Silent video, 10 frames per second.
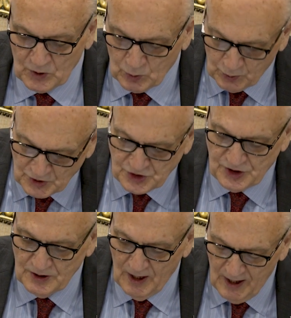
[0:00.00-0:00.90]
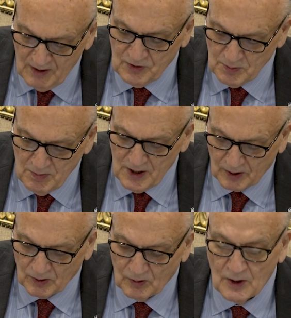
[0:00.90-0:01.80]
Christian heavy
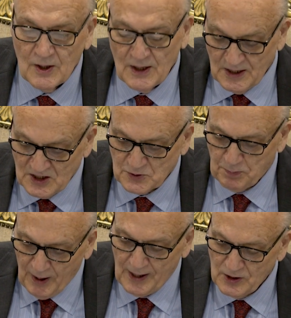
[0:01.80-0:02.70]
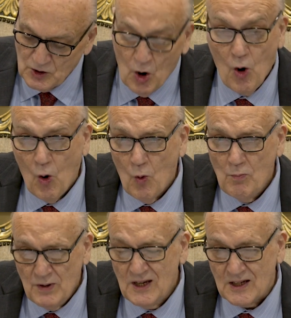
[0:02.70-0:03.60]
metal is by no
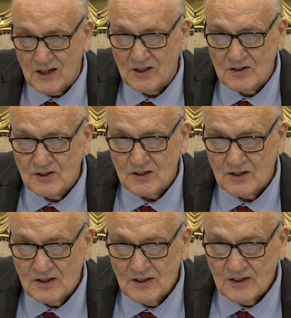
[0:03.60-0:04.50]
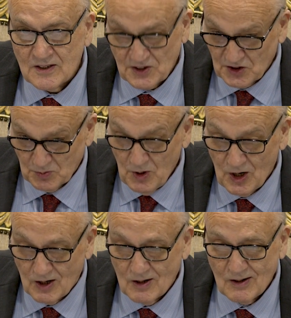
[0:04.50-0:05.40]
means, this is
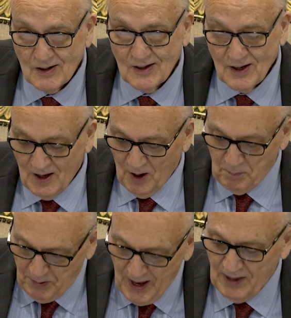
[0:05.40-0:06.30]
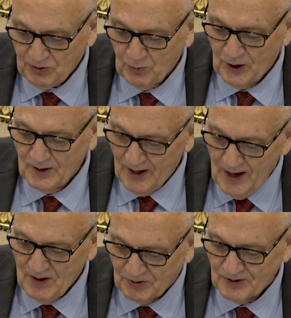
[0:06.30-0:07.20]
me, a pathway to
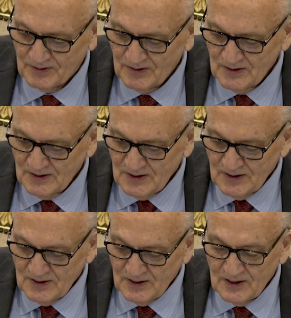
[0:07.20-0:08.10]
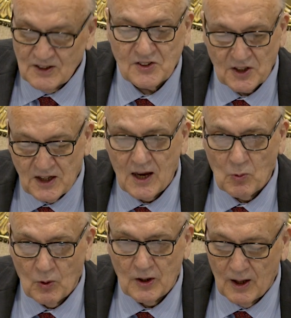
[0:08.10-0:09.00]
heaven. It's a
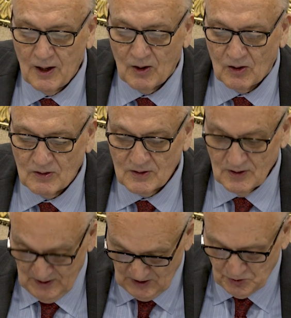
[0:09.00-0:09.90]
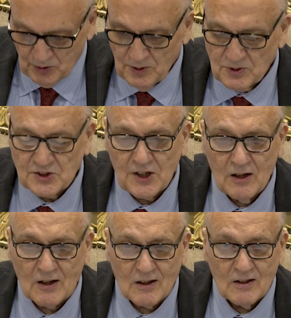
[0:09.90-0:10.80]
gateway to hell." That's what he was
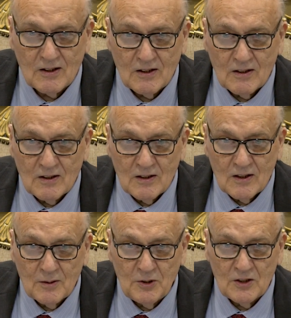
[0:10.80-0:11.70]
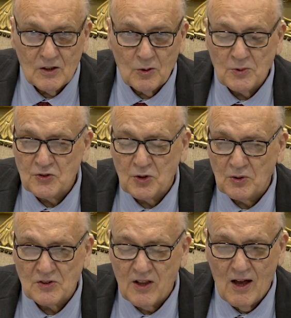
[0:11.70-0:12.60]
saying. I mean, it almost took
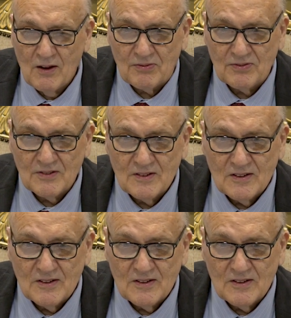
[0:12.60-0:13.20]
his life.